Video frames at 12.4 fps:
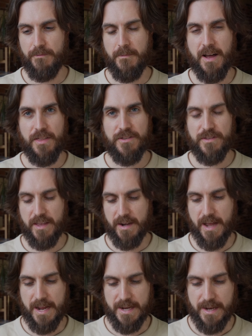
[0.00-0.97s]
months, and
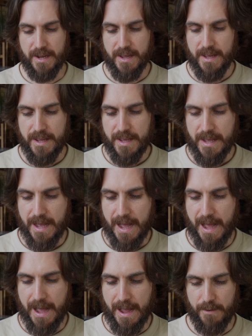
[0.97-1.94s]
I
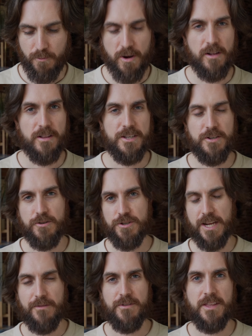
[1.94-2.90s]
I rarely do
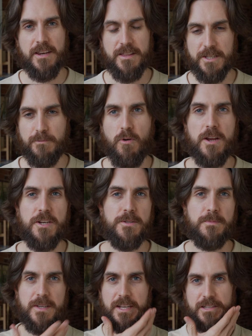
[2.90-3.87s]
shave with it at this point, just
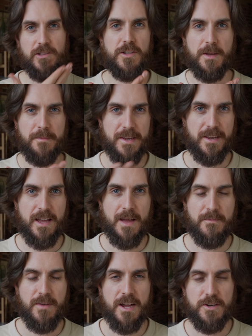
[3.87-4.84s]
because, look at me,
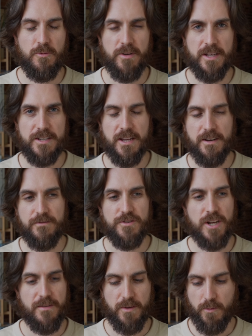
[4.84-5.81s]
I'm not doing a ton of
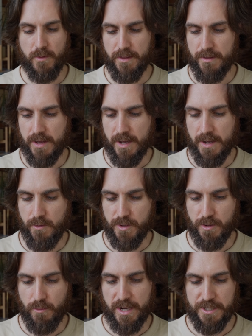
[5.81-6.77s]
shaving with uh, with
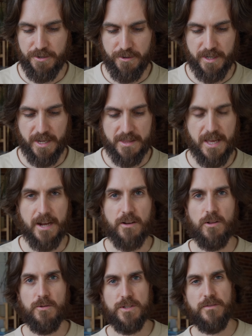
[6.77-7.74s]
a razor to get that
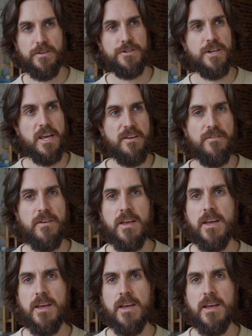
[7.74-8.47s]
close of a shave.